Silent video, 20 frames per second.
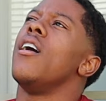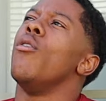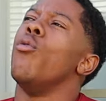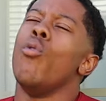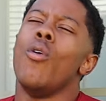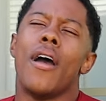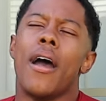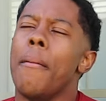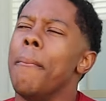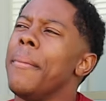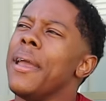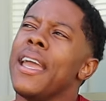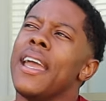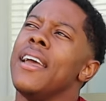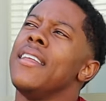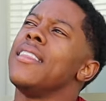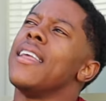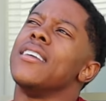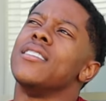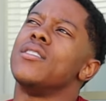a, a
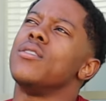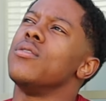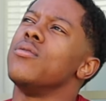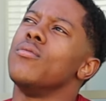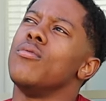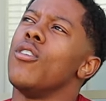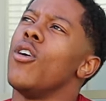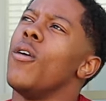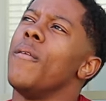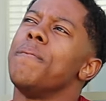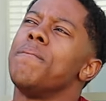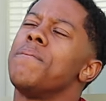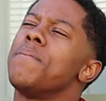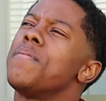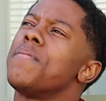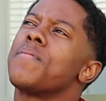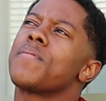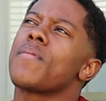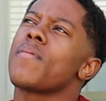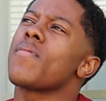man that's
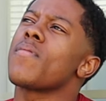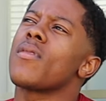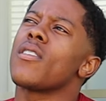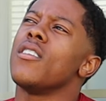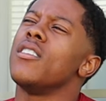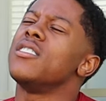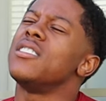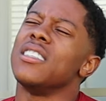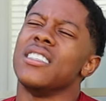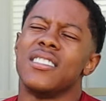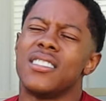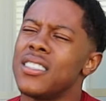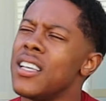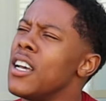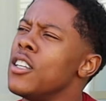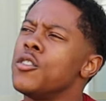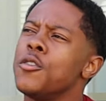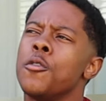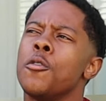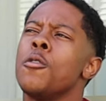
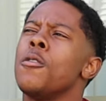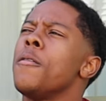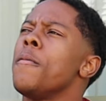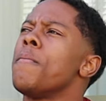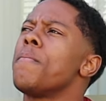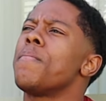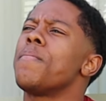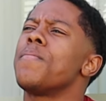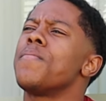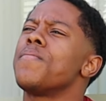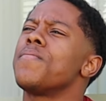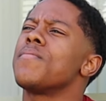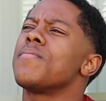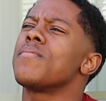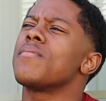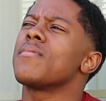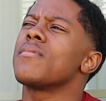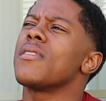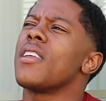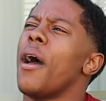successful,
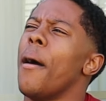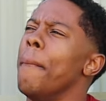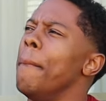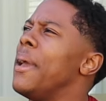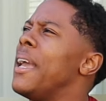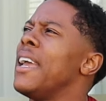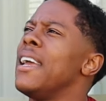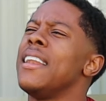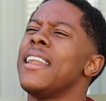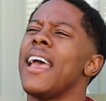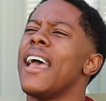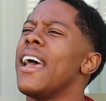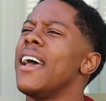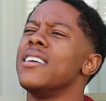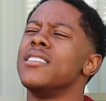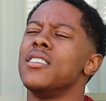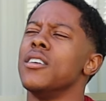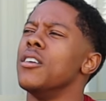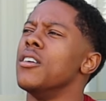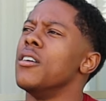a man that
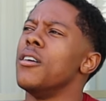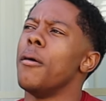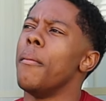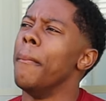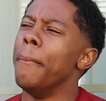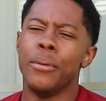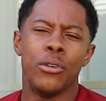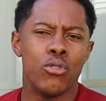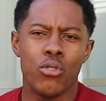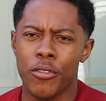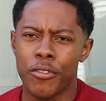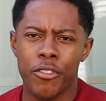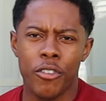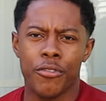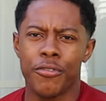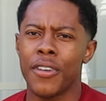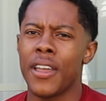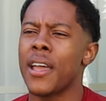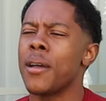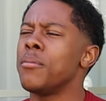has a beautiful
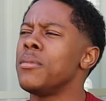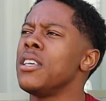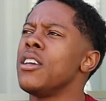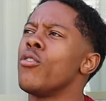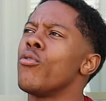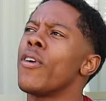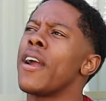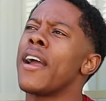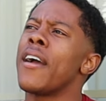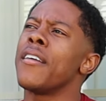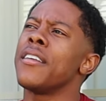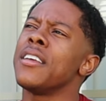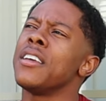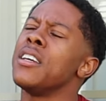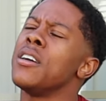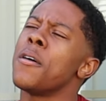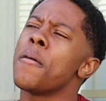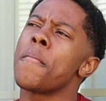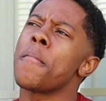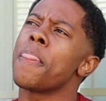family around
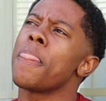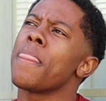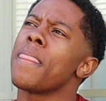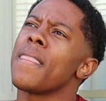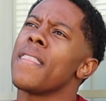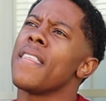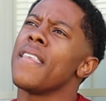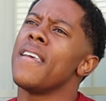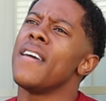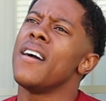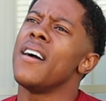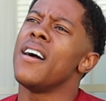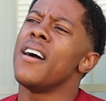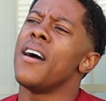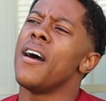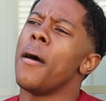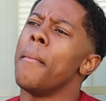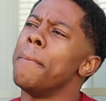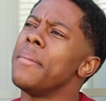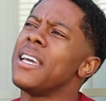him,
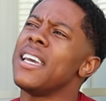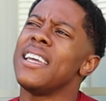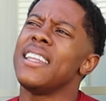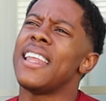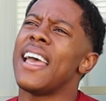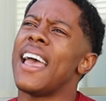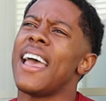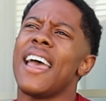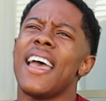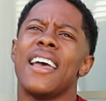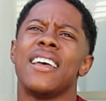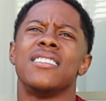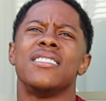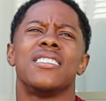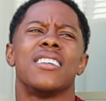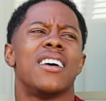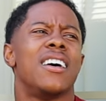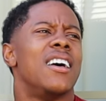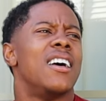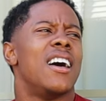a man that
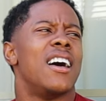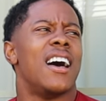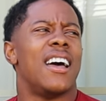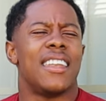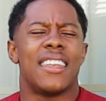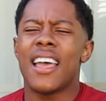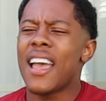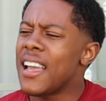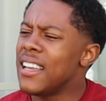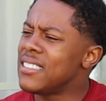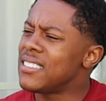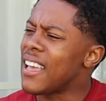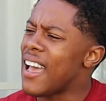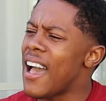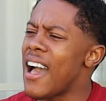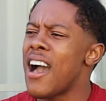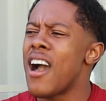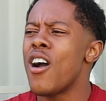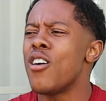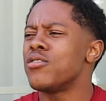has a nice
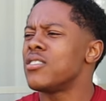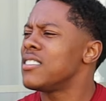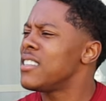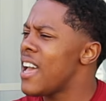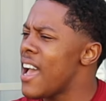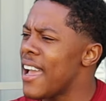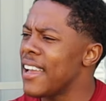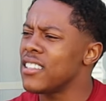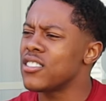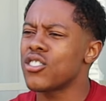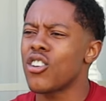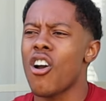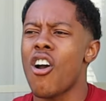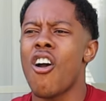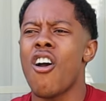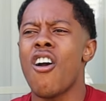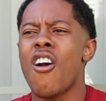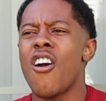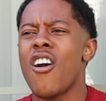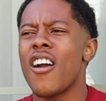house, nice
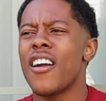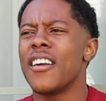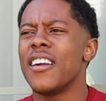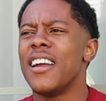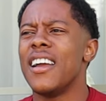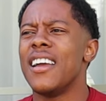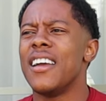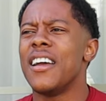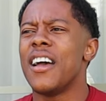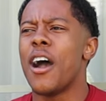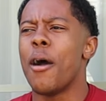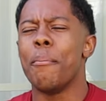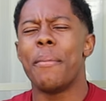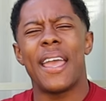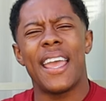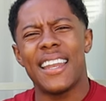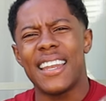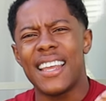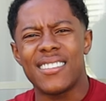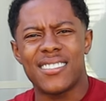car, a
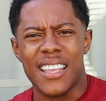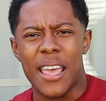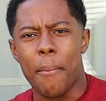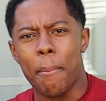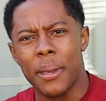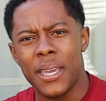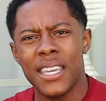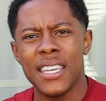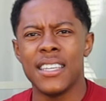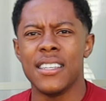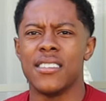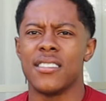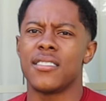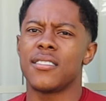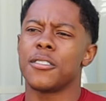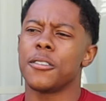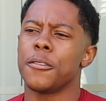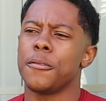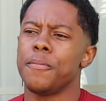man that's at peace,